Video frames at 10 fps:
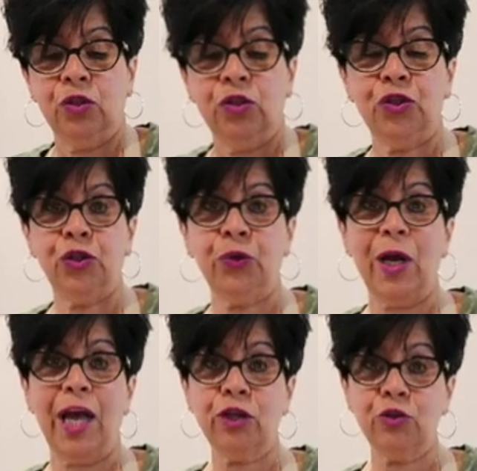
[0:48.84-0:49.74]
2
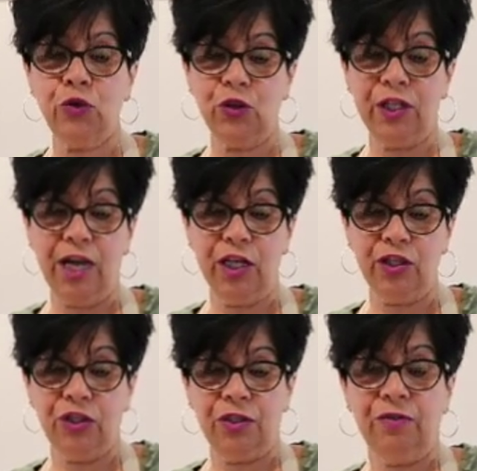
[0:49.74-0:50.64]
extra
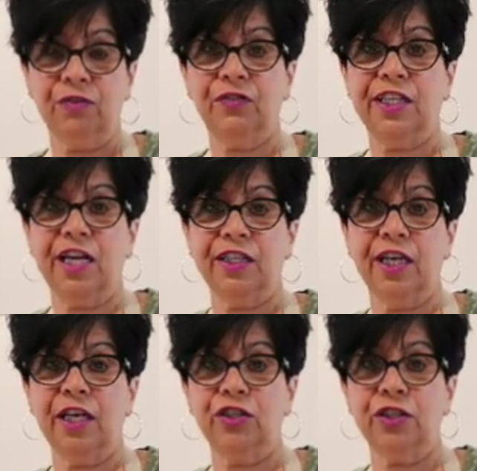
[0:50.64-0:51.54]
large
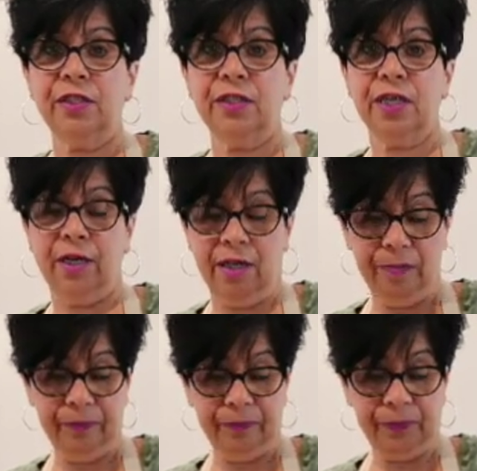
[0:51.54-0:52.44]
Vieira onions cut
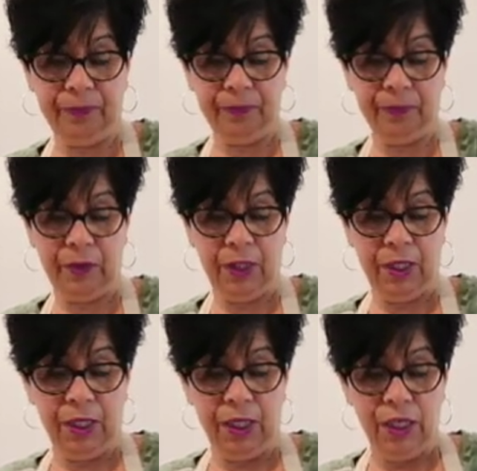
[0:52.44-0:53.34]
up,
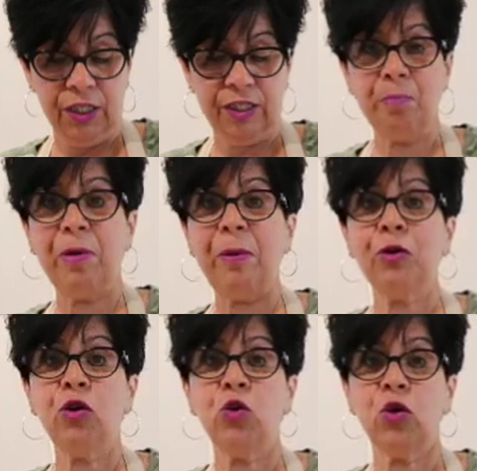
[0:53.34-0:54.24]
some
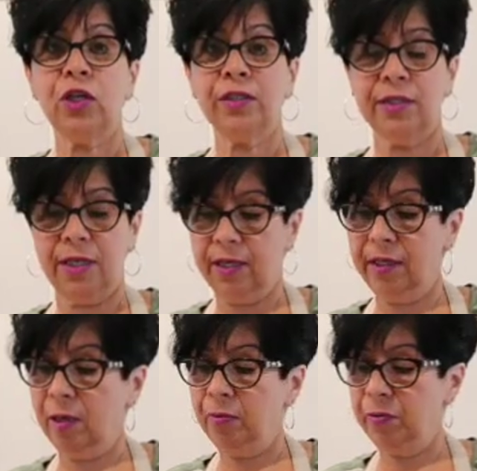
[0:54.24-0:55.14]
peppercorns and a
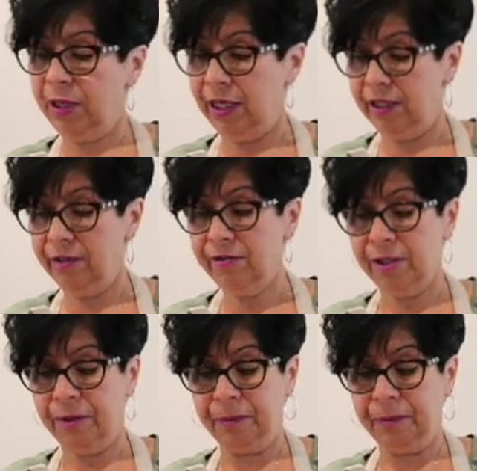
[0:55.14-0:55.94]
couple bay leaves,